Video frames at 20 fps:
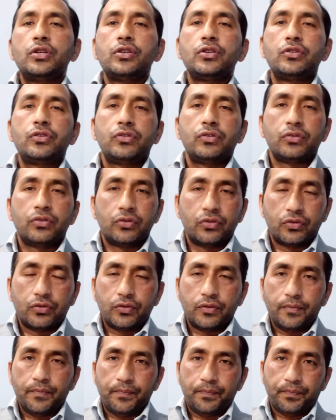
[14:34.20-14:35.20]

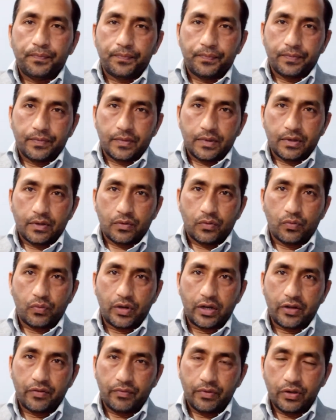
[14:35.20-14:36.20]
So
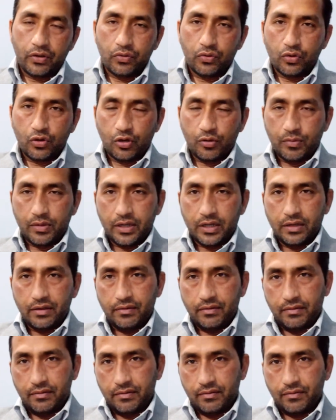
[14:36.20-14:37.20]
what we do
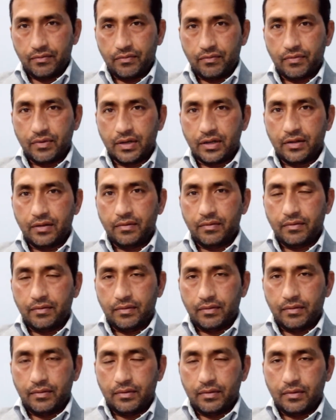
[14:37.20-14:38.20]
normally, what
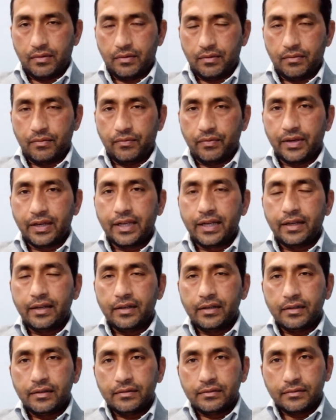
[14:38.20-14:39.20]
we
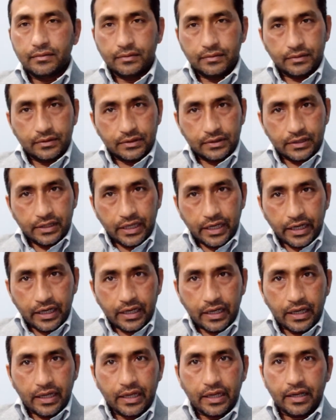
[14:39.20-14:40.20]

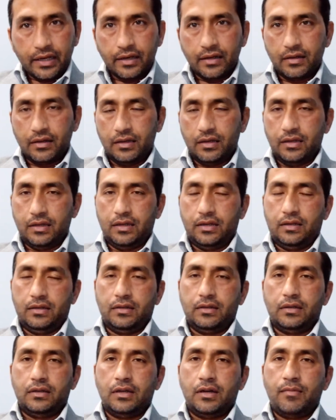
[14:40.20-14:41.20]
declare
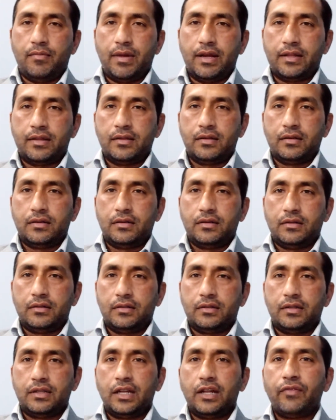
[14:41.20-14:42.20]
a method,
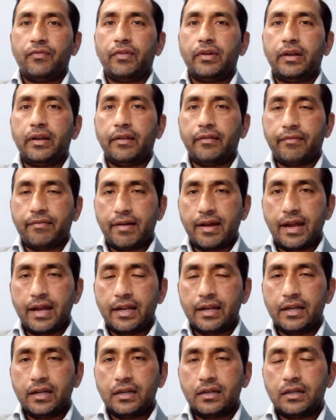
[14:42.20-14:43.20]
then we
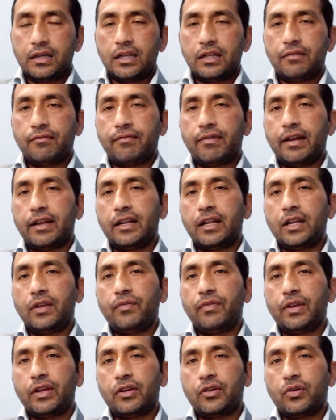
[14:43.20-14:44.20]
define it, then finally
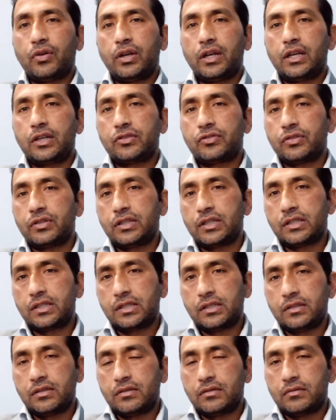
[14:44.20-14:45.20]
we call it. So this
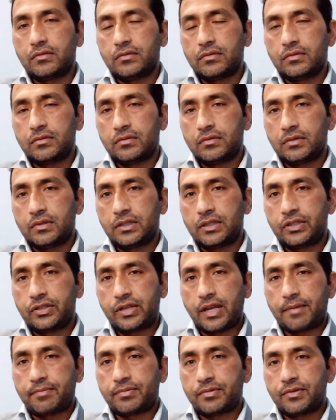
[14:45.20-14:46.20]
is the
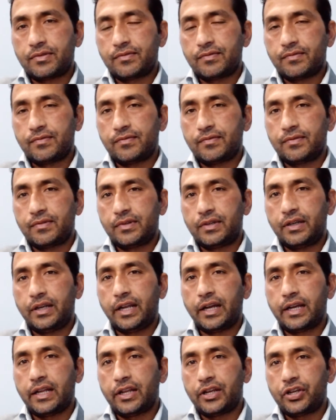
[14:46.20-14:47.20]
steps:
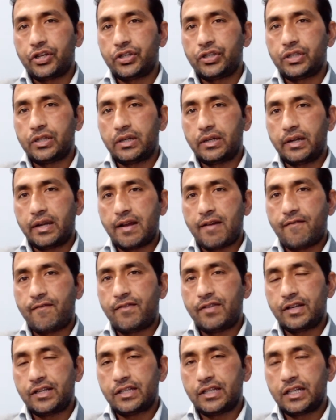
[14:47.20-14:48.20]
declaration,
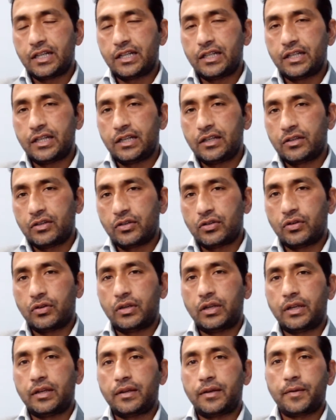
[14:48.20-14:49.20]
definition, and then
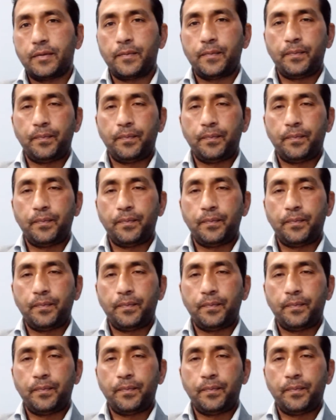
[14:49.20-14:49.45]
calling.